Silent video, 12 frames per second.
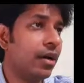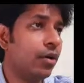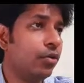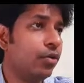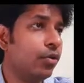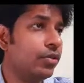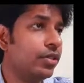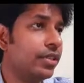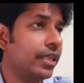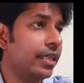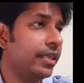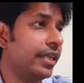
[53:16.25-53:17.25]
They have
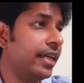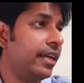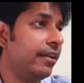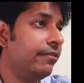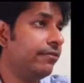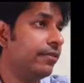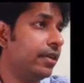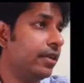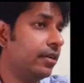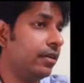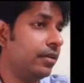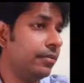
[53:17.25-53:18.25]

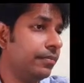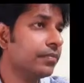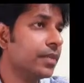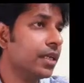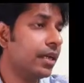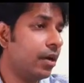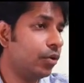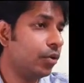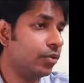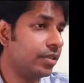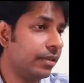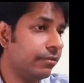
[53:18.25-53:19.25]
cloud hosting
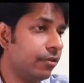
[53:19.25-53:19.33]
from